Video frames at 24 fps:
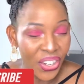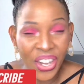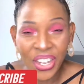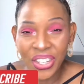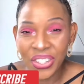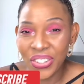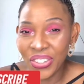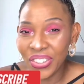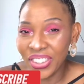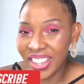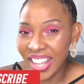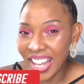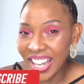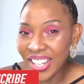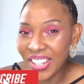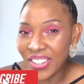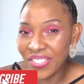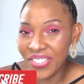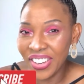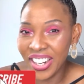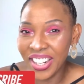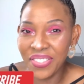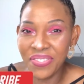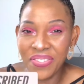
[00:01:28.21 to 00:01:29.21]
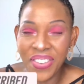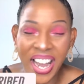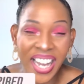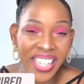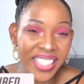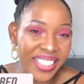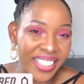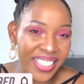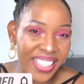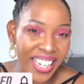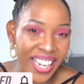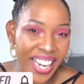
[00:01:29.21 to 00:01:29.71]
So thank you very much.
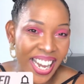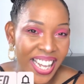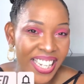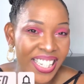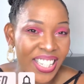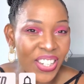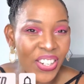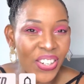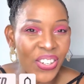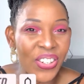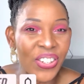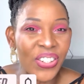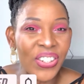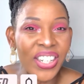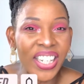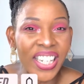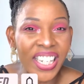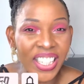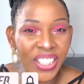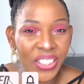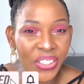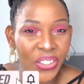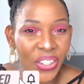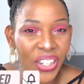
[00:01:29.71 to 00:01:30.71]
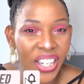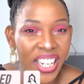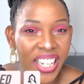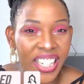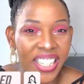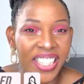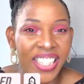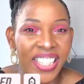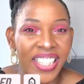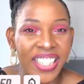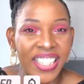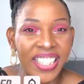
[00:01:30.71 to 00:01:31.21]
Let's go into
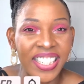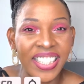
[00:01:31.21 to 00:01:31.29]
it.